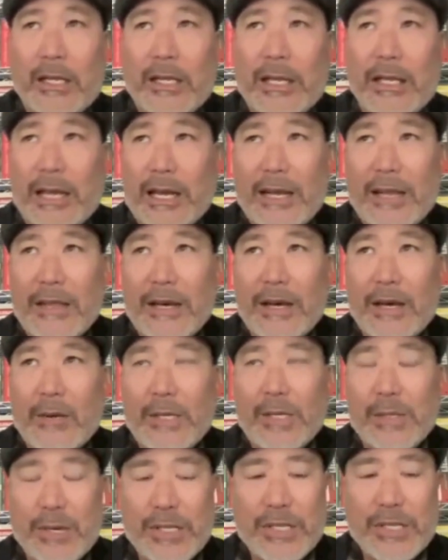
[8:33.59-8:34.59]
that I thought
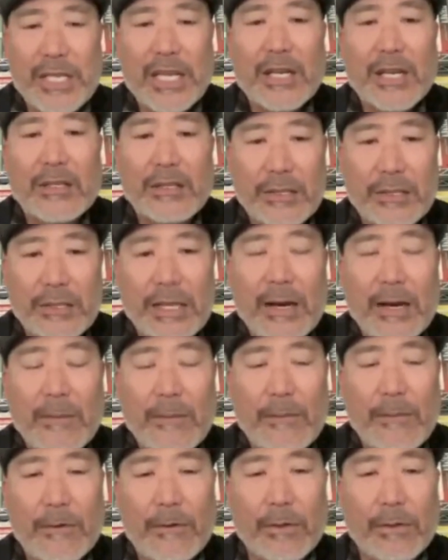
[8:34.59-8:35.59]
was particularly
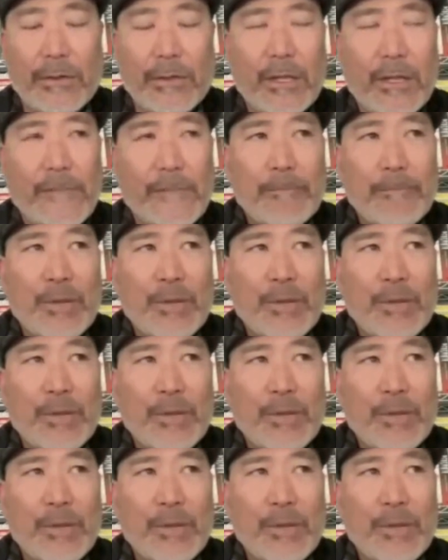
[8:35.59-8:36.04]
helpful